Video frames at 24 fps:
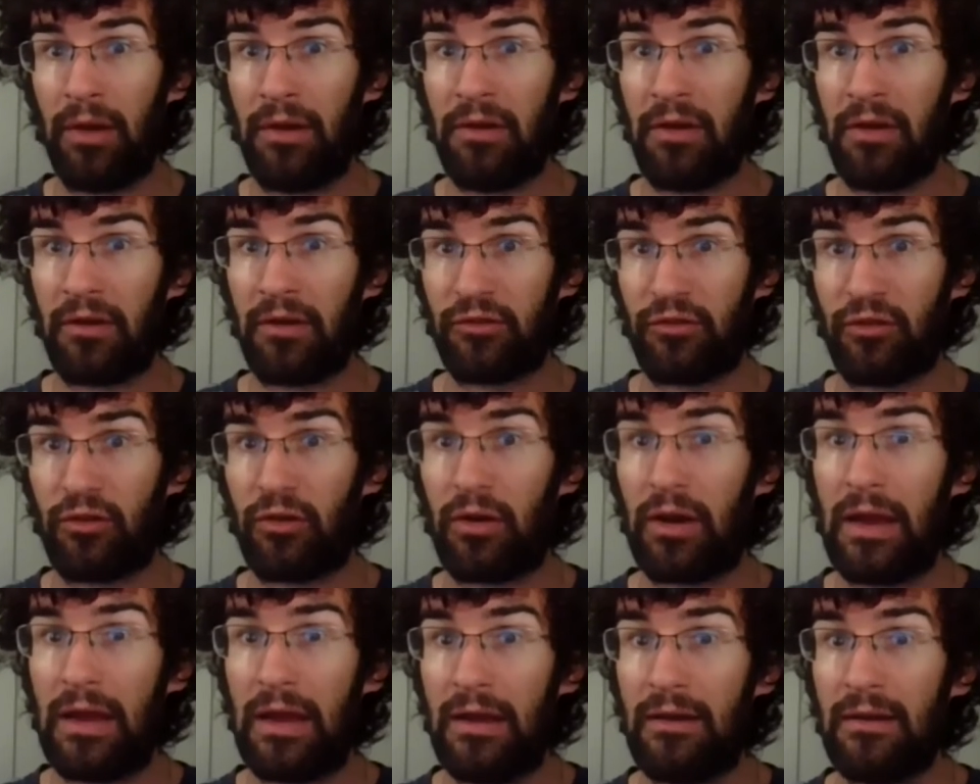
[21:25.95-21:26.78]
That dog's
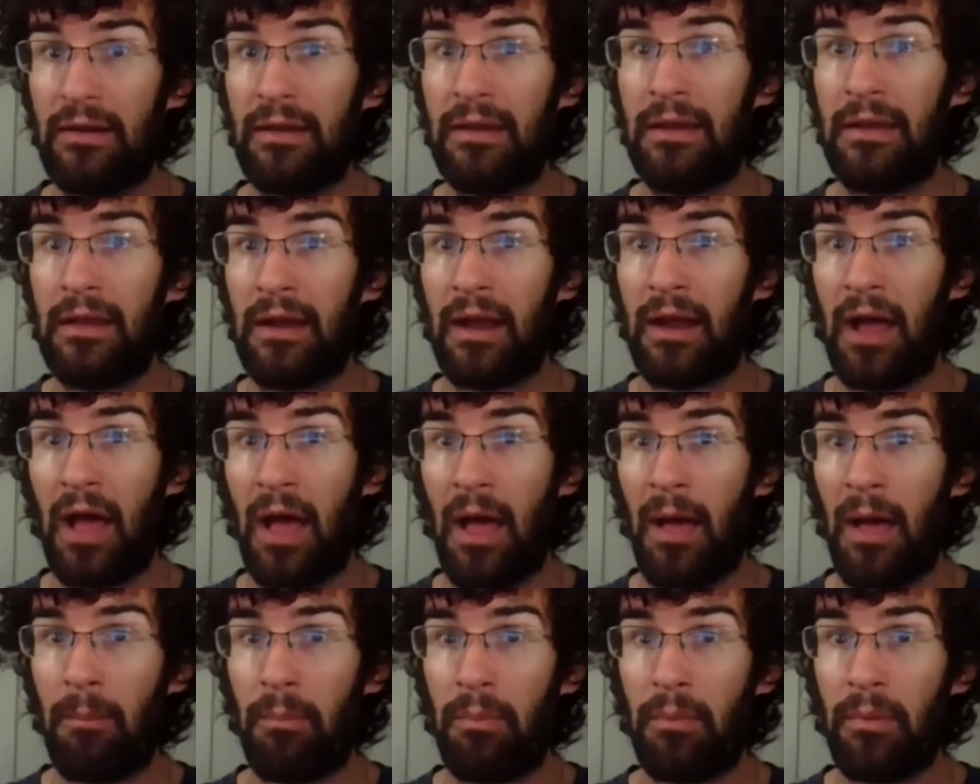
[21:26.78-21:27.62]
trained to get
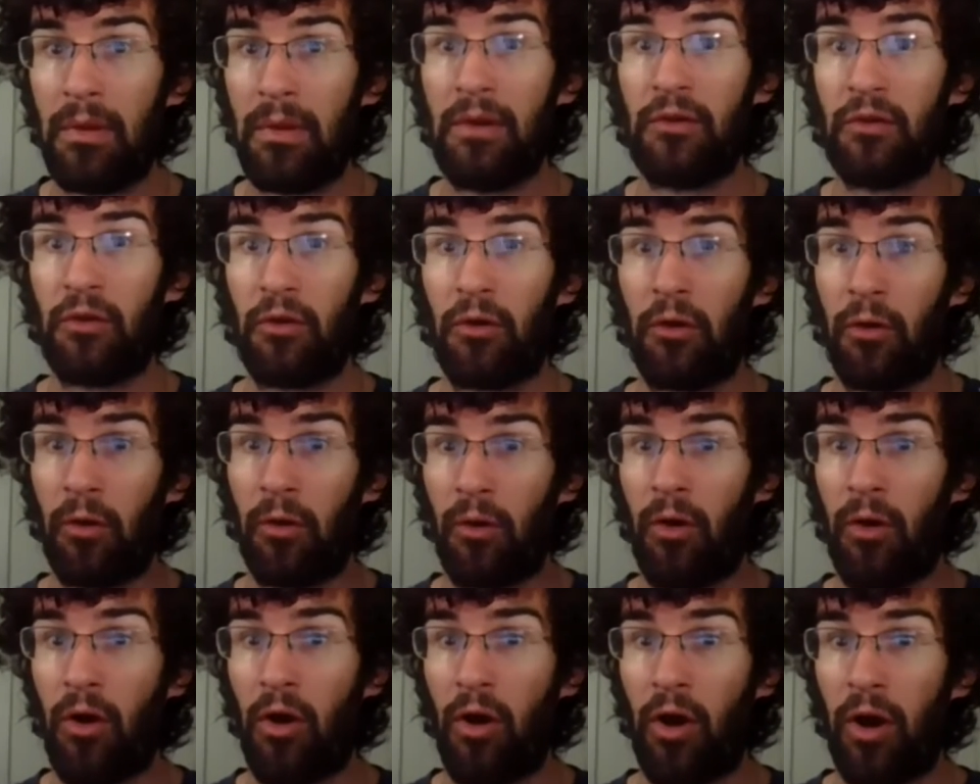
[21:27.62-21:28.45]
up into
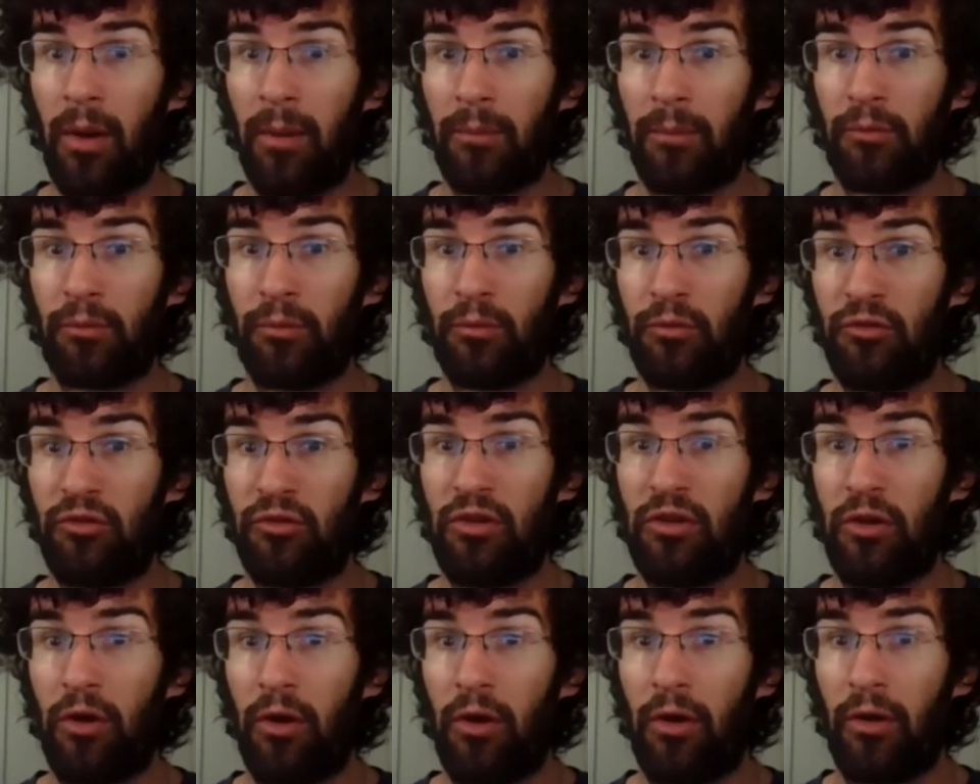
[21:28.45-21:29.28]
her arms when
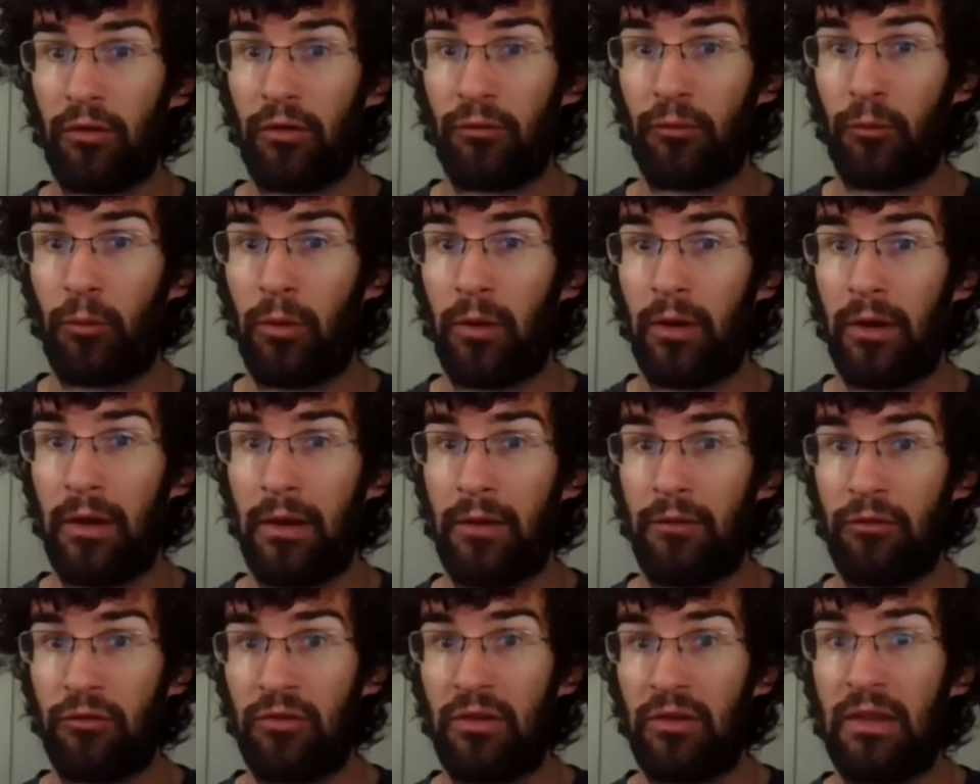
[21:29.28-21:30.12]
she calls for it
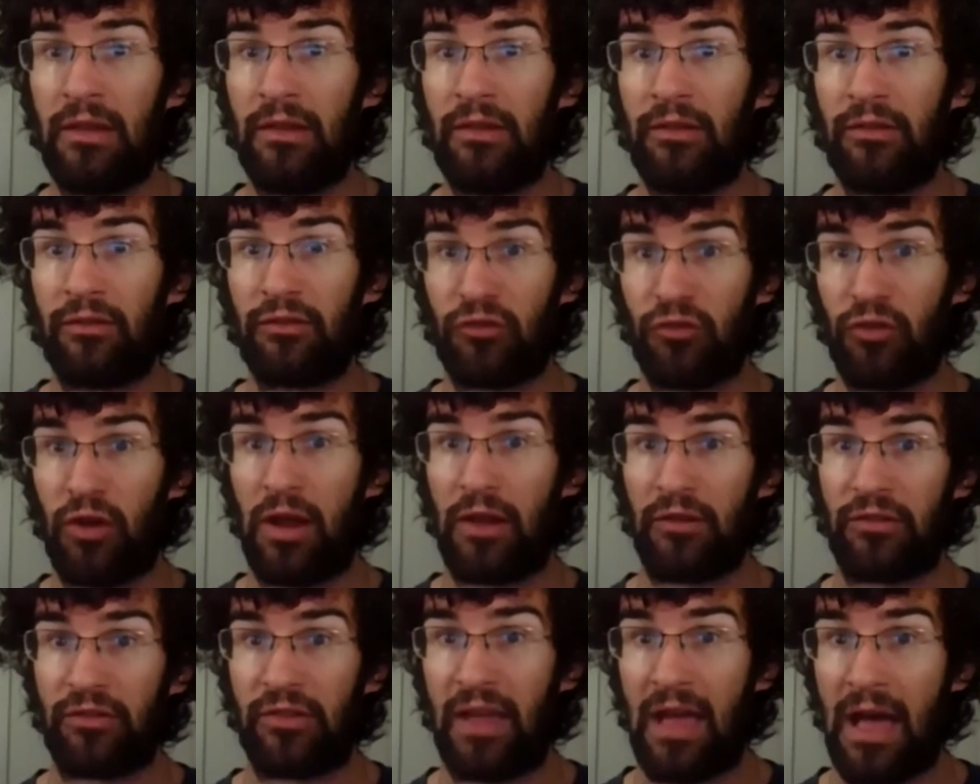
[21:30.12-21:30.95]
if she's
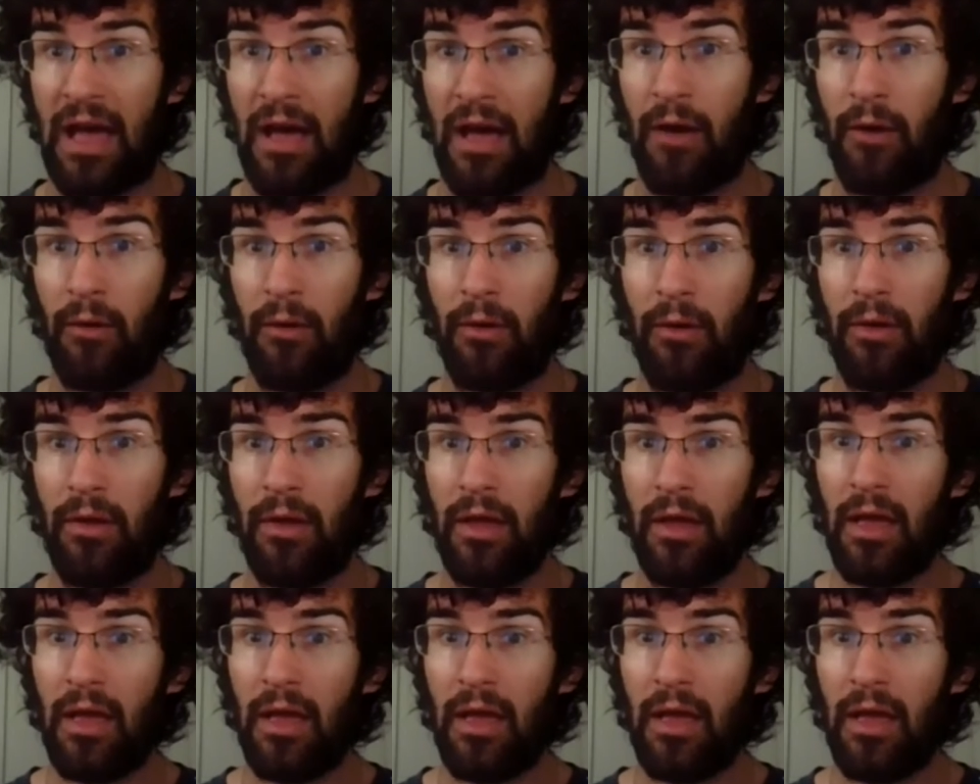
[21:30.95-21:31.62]
stressed out.